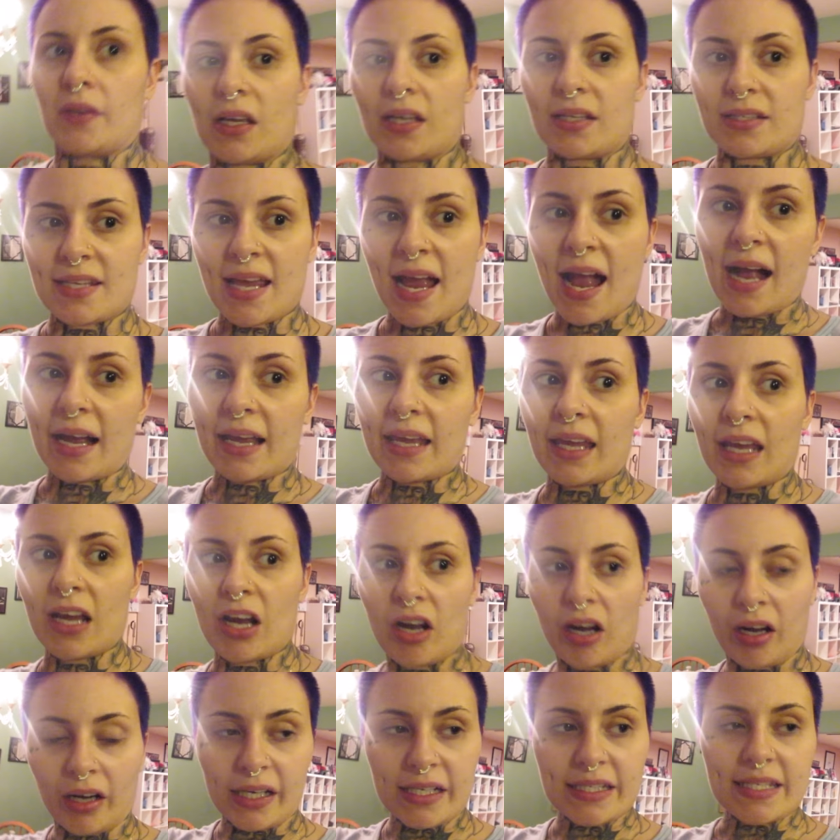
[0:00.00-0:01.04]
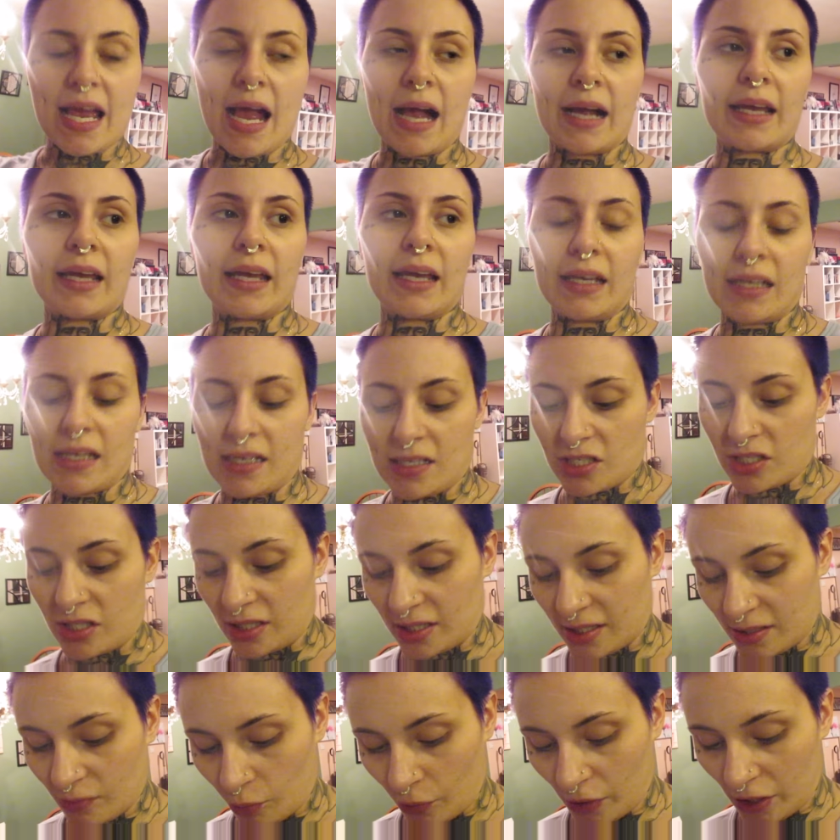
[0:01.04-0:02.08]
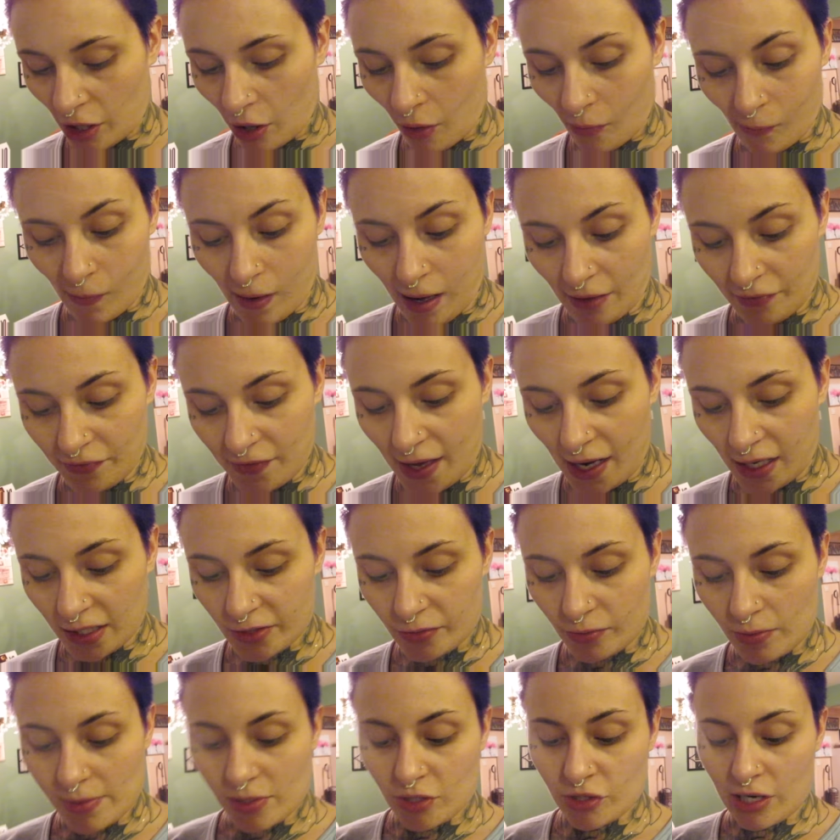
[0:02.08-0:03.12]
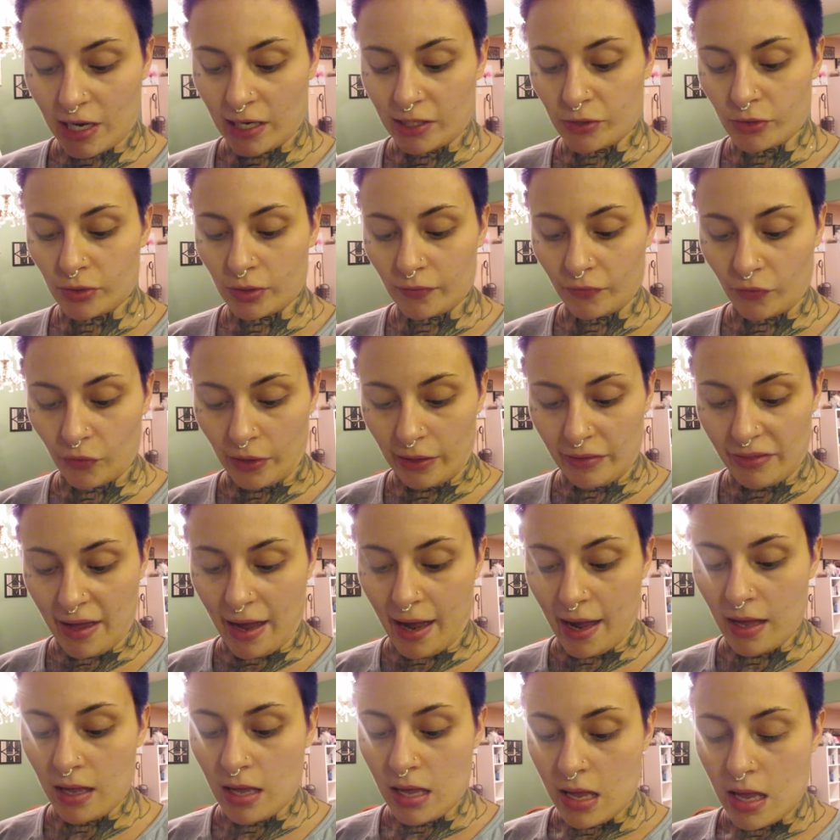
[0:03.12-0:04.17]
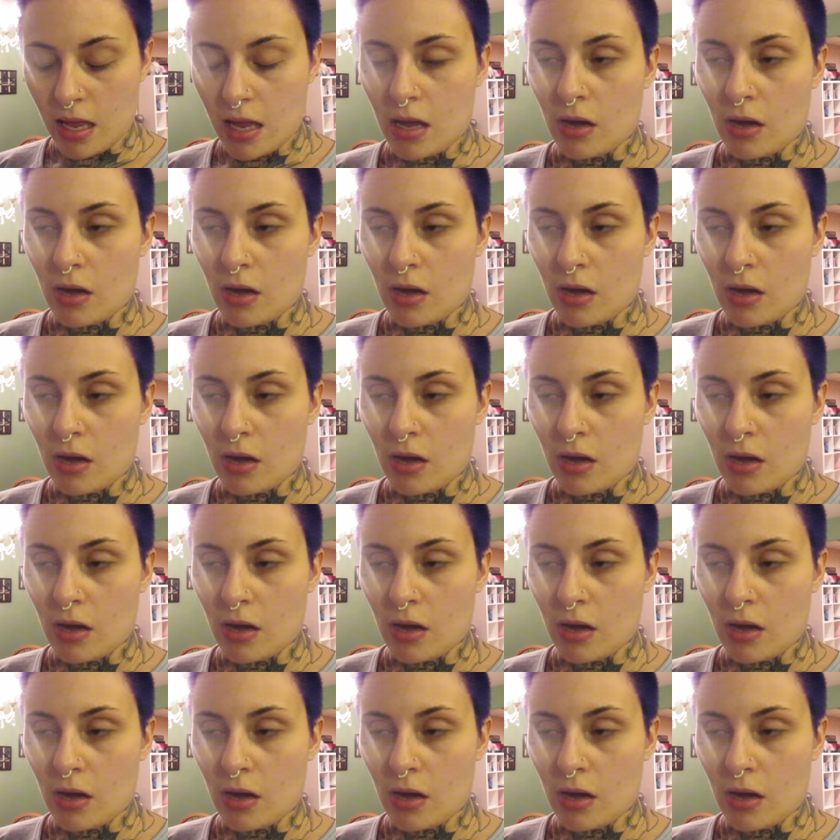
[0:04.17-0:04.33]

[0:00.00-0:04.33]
attacking, her attacking, and it's just, we don't want that. So we've been trying to avoid that.